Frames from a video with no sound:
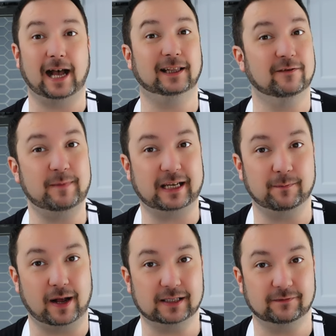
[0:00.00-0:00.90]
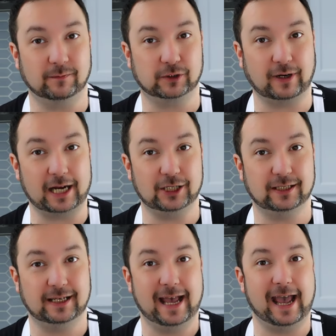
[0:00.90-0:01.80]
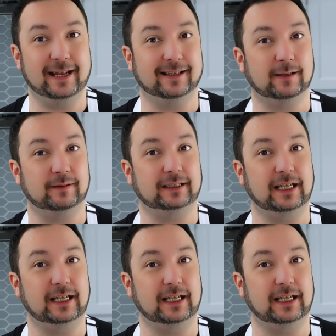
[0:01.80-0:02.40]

I love making pasta from scratch, and it's something